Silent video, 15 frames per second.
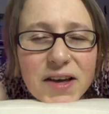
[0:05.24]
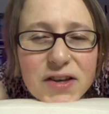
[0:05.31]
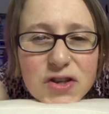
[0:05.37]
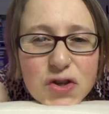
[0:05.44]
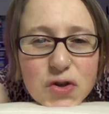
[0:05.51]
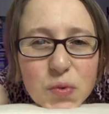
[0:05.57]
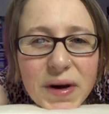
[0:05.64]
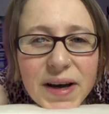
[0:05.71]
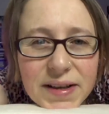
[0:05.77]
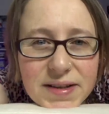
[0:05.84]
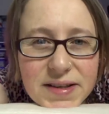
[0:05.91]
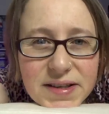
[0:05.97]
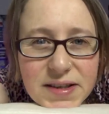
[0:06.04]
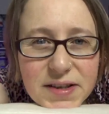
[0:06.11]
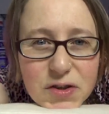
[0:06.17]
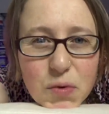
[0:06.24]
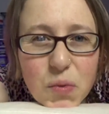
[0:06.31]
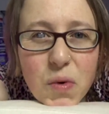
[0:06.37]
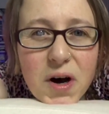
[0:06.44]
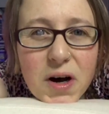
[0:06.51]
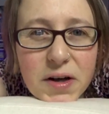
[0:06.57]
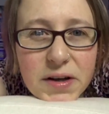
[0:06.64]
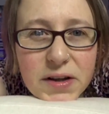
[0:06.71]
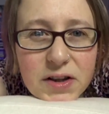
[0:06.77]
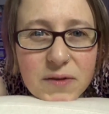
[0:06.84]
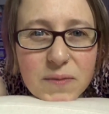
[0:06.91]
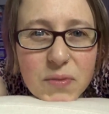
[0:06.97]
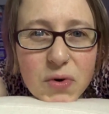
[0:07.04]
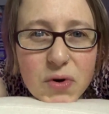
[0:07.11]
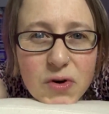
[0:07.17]
It's 20 to 1 in the
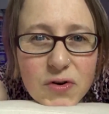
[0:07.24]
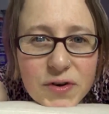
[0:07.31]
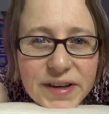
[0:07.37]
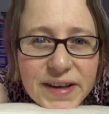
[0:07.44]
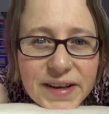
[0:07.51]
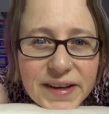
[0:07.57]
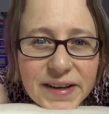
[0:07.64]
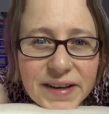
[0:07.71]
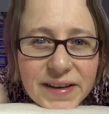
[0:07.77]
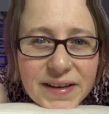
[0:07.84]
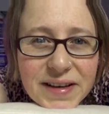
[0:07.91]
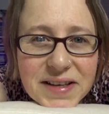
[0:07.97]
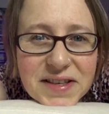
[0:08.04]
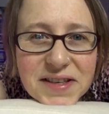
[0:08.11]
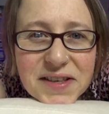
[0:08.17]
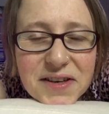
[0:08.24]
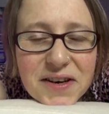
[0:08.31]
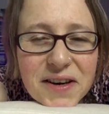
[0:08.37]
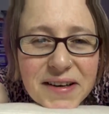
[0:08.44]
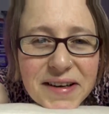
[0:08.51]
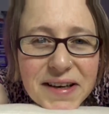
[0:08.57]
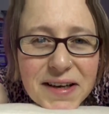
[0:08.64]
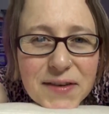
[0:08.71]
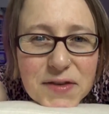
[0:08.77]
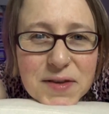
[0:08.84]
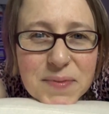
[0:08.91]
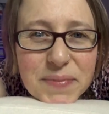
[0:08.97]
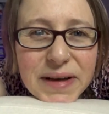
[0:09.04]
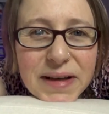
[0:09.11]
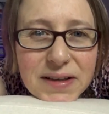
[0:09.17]
morning. Izzy and I have
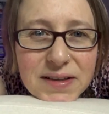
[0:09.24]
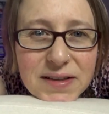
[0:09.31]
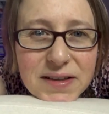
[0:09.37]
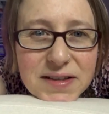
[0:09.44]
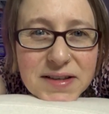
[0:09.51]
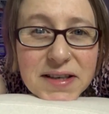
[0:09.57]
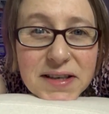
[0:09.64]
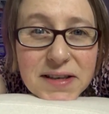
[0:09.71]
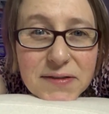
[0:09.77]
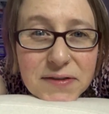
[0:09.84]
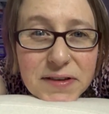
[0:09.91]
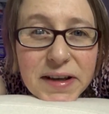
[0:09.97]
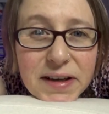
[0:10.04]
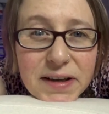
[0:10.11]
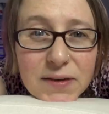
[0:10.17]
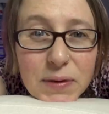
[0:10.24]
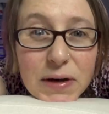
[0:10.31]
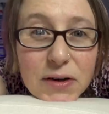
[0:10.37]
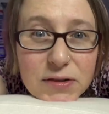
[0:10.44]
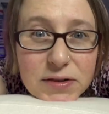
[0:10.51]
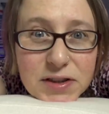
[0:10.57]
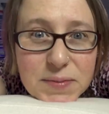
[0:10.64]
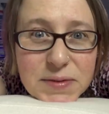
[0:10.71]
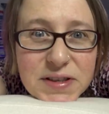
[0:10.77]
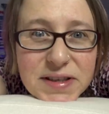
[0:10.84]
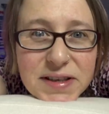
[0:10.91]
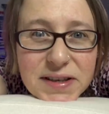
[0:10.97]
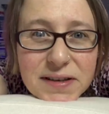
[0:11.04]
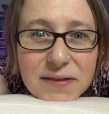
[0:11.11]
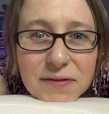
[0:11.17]
spent this evening, well, Christmas
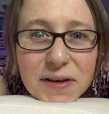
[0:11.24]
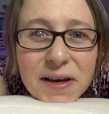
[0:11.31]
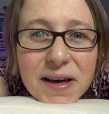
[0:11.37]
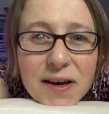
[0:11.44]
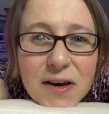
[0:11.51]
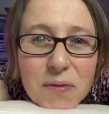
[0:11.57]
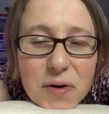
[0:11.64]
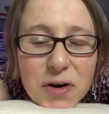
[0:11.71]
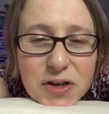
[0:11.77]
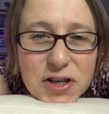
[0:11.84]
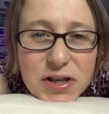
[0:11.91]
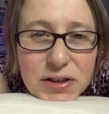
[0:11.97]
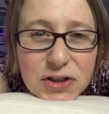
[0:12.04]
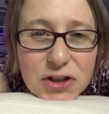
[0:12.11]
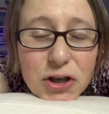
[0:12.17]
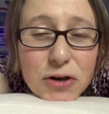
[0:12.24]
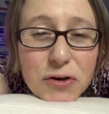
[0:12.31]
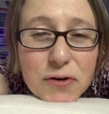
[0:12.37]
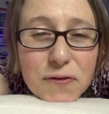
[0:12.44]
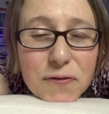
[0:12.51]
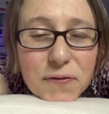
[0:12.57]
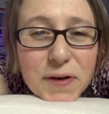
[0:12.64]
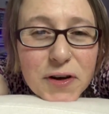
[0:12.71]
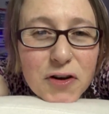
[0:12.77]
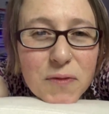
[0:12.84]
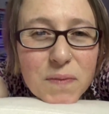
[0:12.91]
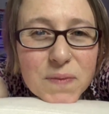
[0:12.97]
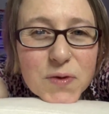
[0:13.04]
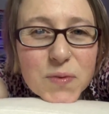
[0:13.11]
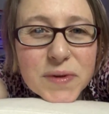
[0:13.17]
Eve, watching two
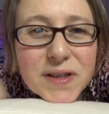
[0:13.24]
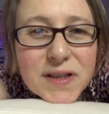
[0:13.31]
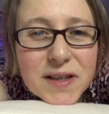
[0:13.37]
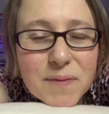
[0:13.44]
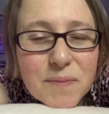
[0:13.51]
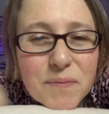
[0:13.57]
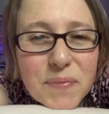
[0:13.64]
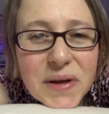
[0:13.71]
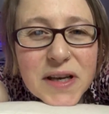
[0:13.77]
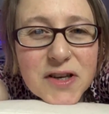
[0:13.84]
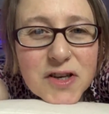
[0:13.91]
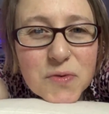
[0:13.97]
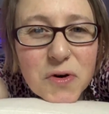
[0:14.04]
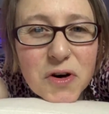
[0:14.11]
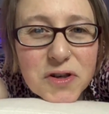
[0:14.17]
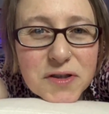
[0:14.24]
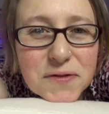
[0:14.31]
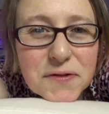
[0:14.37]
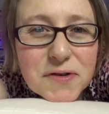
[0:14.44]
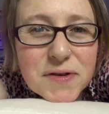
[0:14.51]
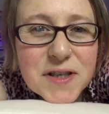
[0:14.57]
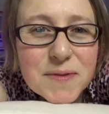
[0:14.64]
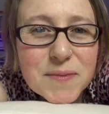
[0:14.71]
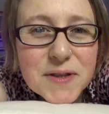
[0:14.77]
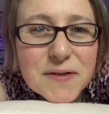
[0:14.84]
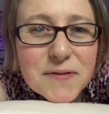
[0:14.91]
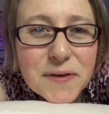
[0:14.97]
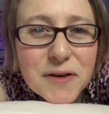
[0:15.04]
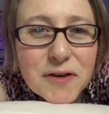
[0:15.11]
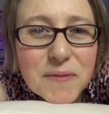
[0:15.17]
films. We did a binge watch of Christmas
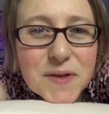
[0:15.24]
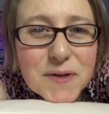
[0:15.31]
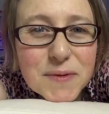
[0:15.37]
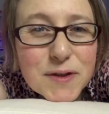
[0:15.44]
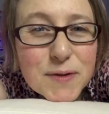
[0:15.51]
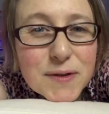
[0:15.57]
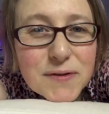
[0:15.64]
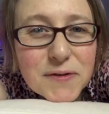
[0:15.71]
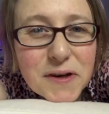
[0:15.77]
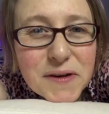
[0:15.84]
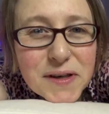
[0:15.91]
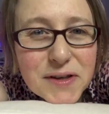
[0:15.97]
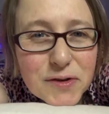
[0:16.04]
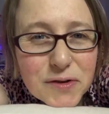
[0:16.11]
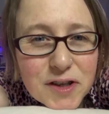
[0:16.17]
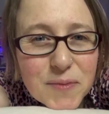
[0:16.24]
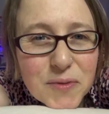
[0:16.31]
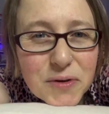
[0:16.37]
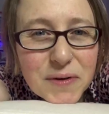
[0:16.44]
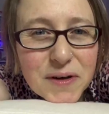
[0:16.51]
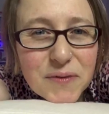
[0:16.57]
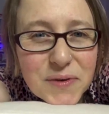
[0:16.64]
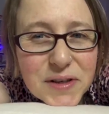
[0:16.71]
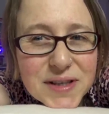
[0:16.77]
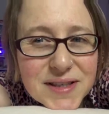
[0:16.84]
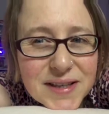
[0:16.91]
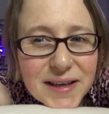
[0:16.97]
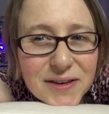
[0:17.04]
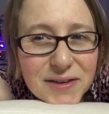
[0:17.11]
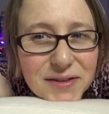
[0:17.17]
films, which was very enjoyable, and we
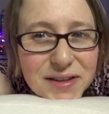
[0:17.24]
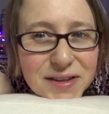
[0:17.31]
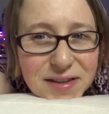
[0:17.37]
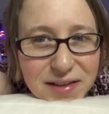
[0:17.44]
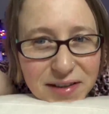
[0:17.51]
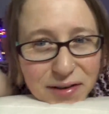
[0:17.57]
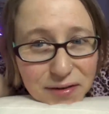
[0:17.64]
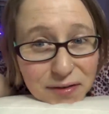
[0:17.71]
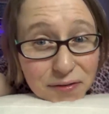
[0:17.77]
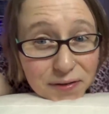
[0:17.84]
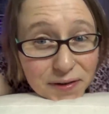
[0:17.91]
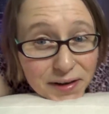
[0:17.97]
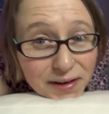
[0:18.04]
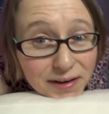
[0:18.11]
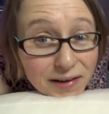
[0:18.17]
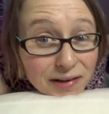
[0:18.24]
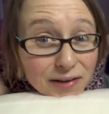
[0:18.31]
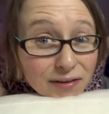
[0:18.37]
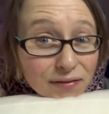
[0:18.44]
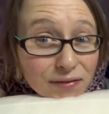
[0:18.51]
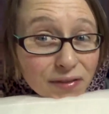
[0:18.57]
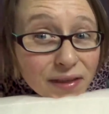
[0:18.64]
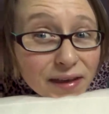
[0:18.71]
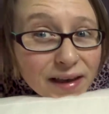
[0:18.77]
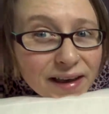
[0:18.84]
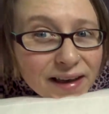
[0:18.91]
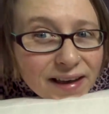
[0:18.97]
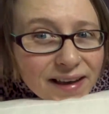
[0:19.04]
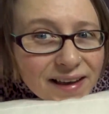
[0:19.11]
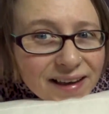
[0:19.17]
sat on the sofa
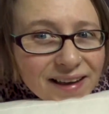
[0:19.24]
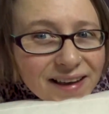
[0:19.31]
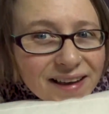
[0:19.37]
there,